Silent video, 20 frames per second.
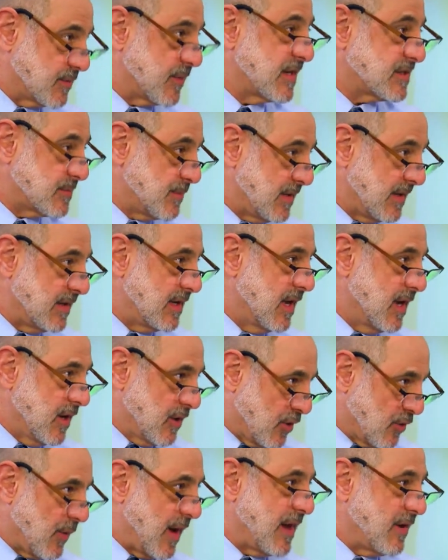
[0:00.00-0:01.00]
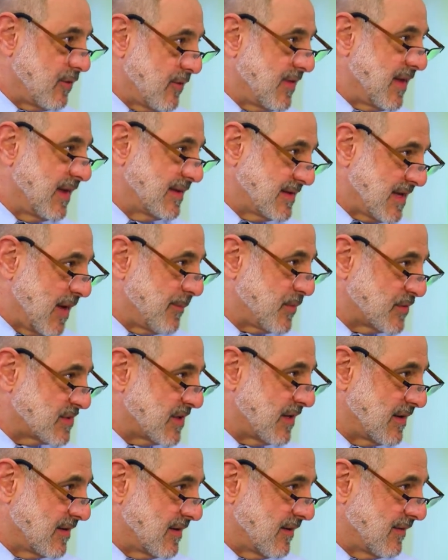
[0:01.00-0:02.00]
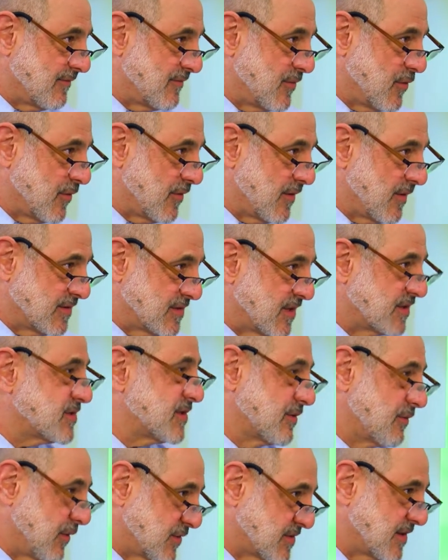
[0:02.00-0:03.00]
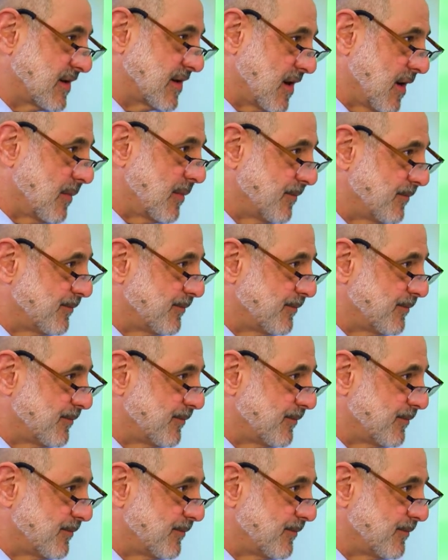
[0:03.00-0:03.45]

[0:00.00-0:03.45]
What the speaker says: So it has to be greater than 10% of your adjusted gross income.